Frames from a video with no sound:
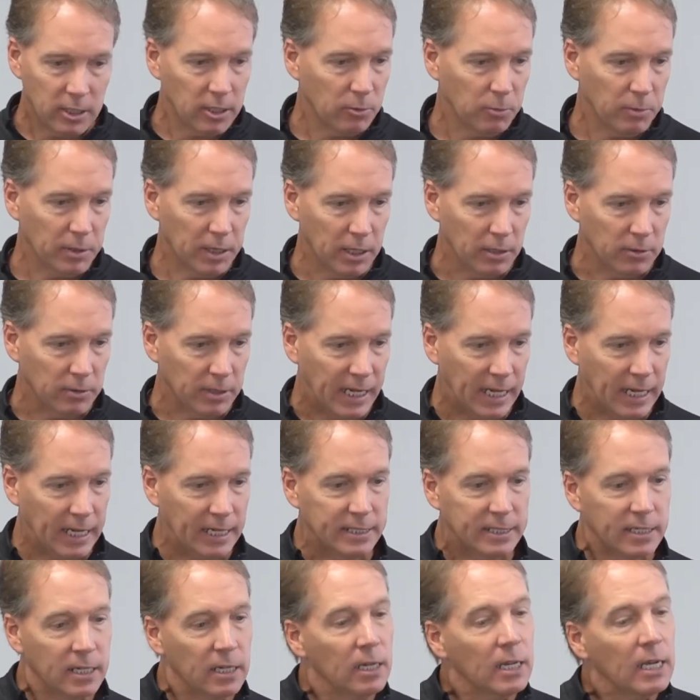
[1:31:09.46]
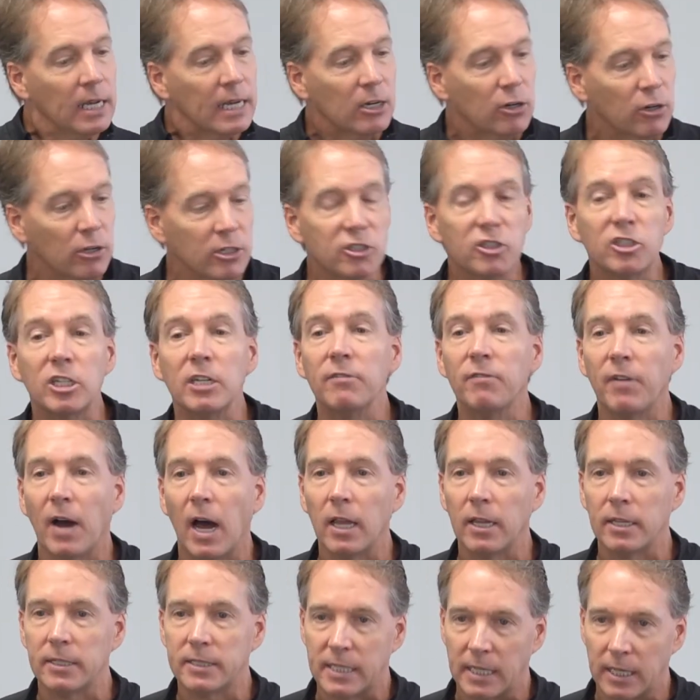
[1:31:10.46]
good with little kids. Could she
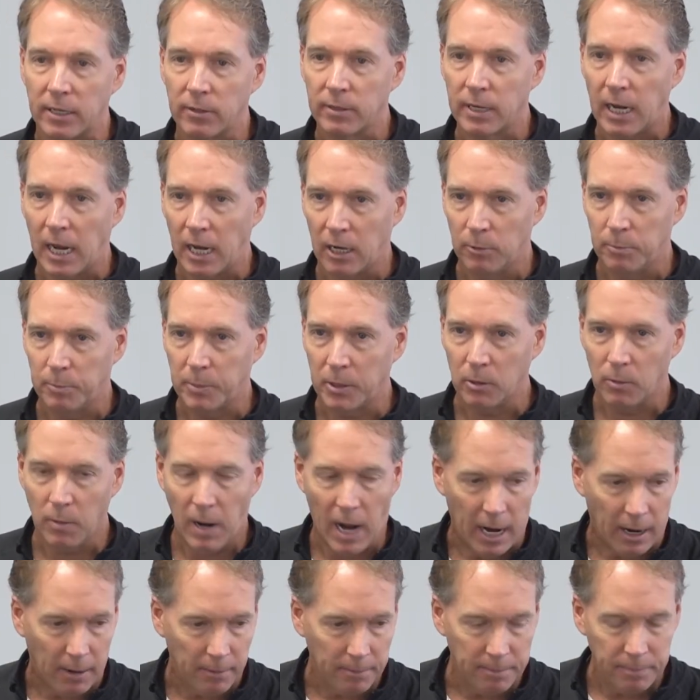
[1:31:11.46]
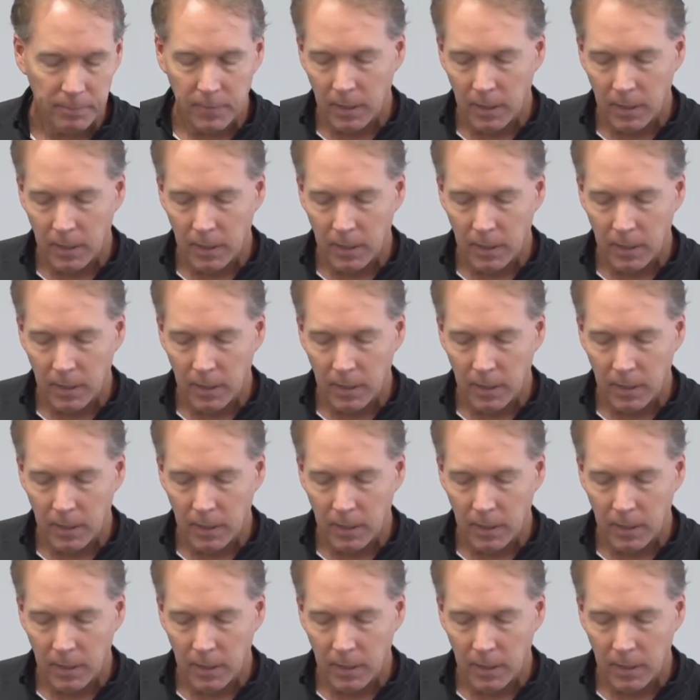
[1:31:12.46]
volunteer and help you out?